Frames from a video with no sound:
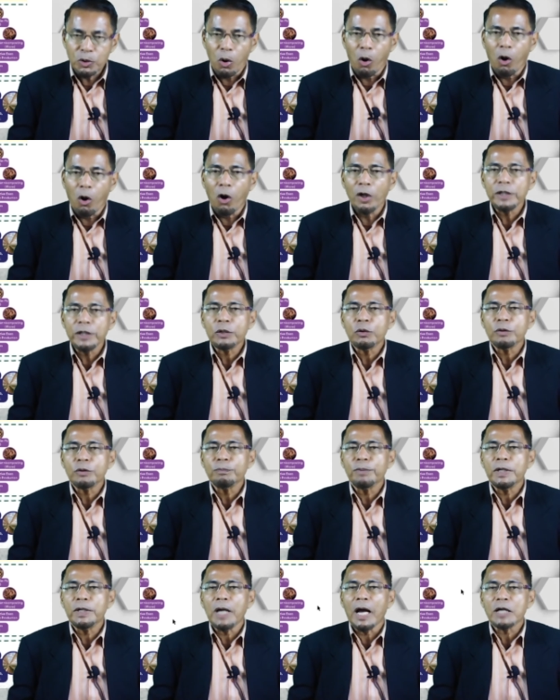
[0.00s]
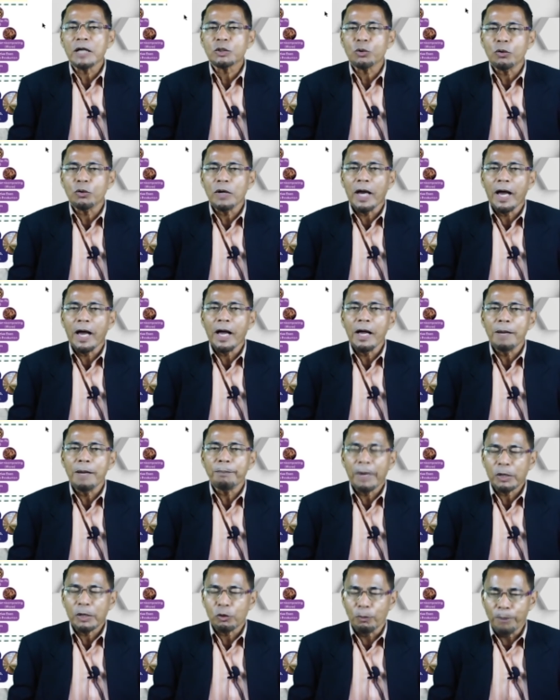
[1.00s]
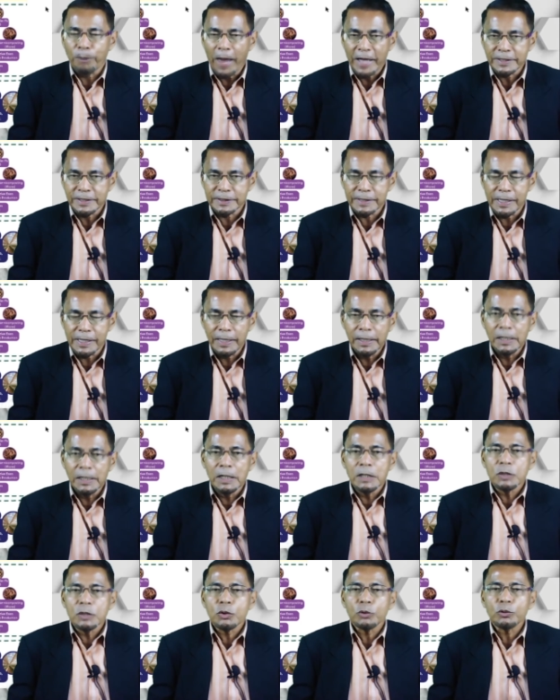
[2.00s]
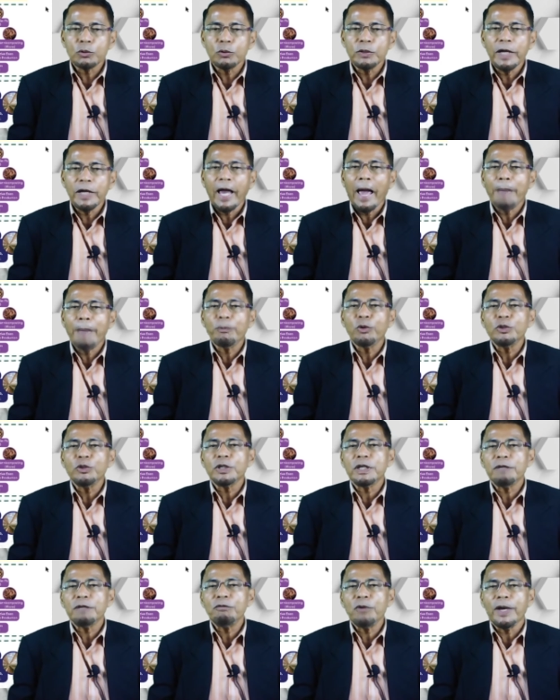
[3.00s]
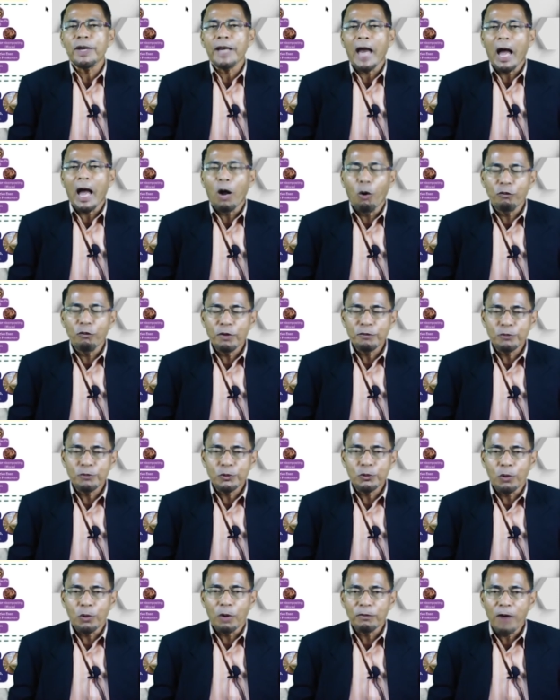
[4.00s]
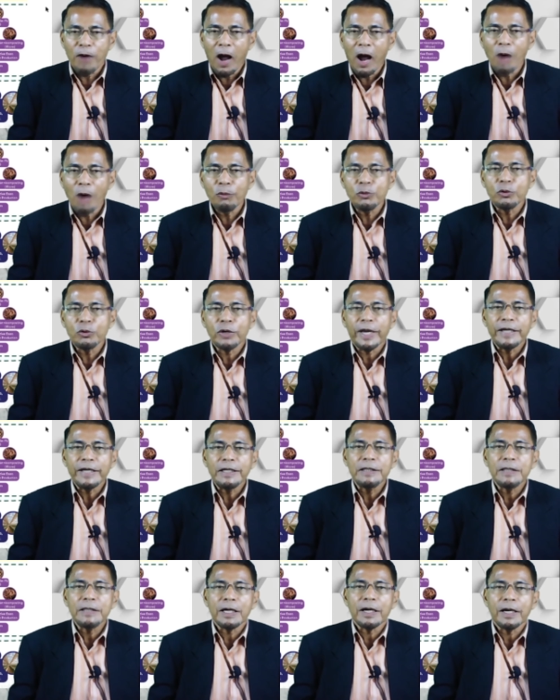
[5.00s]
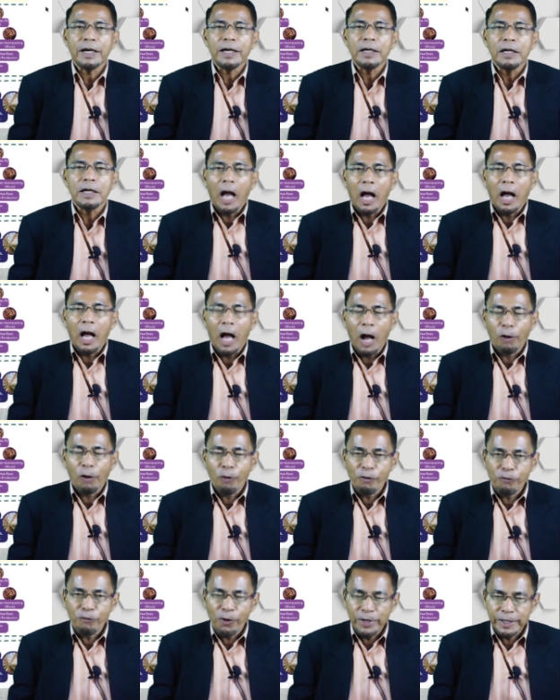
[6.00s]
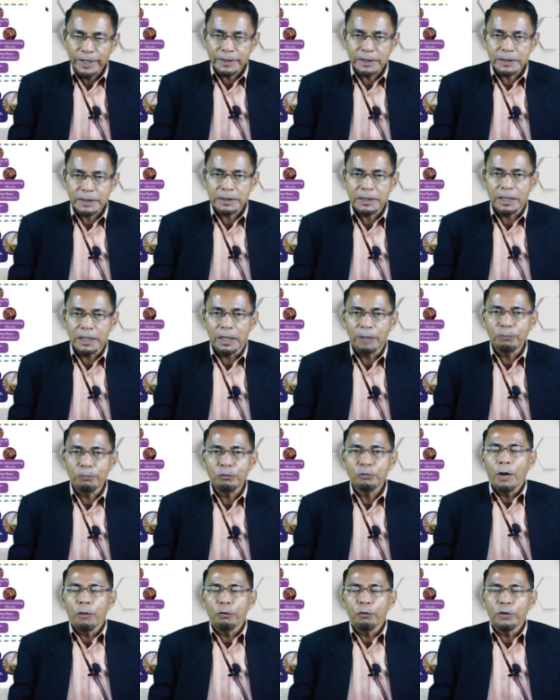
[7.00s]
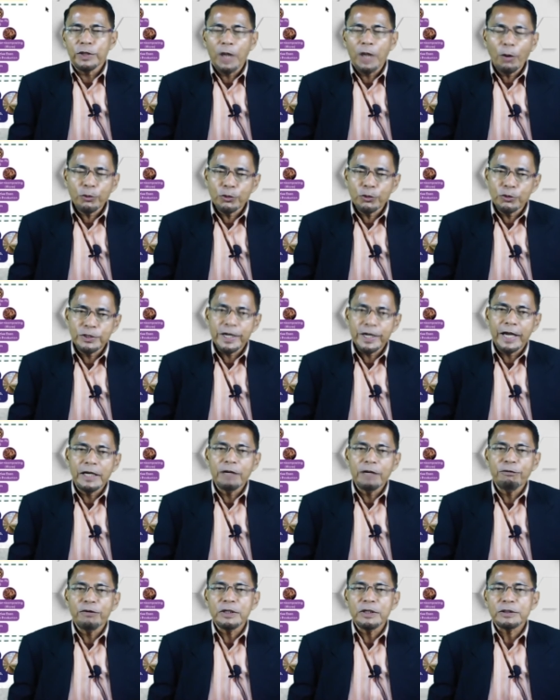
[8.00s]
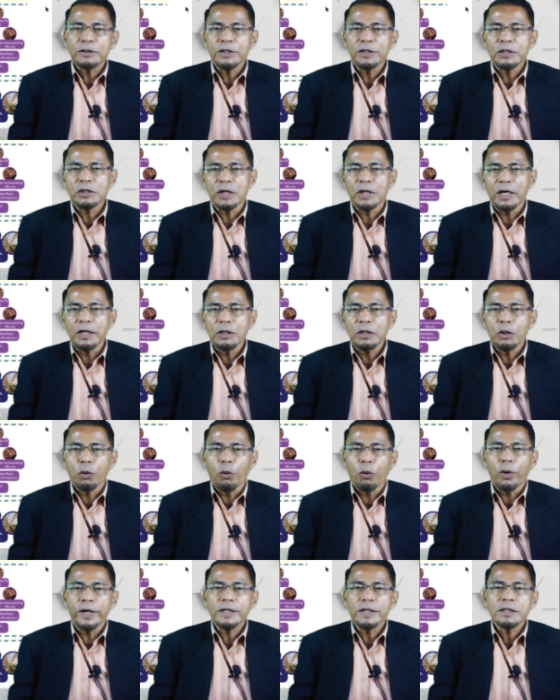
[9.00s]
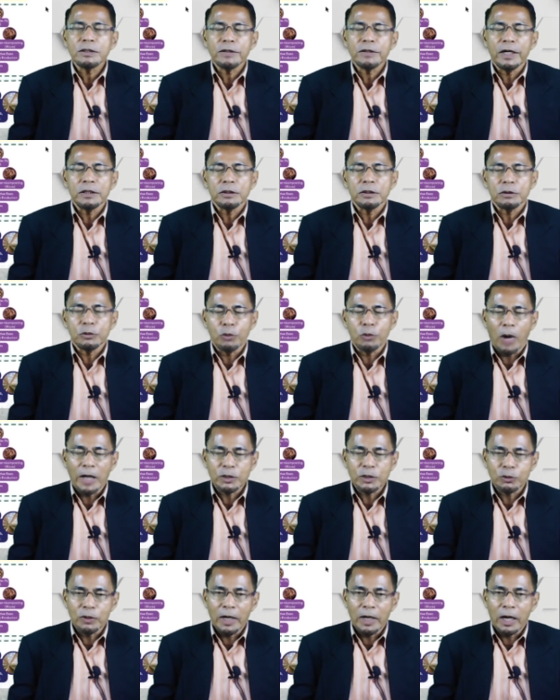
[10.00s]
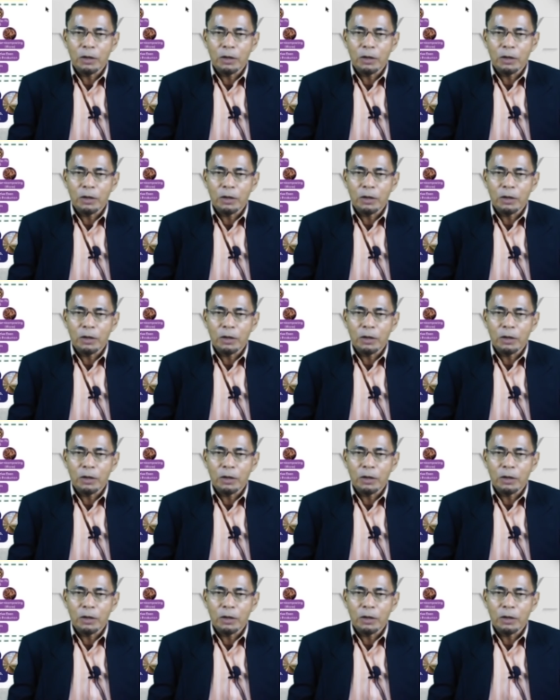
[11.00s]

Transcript: or it could be Azolla microplants. So today I'm going to give you an overview of how you can integrate aquaponic system without using any filtration, going straight to Azolla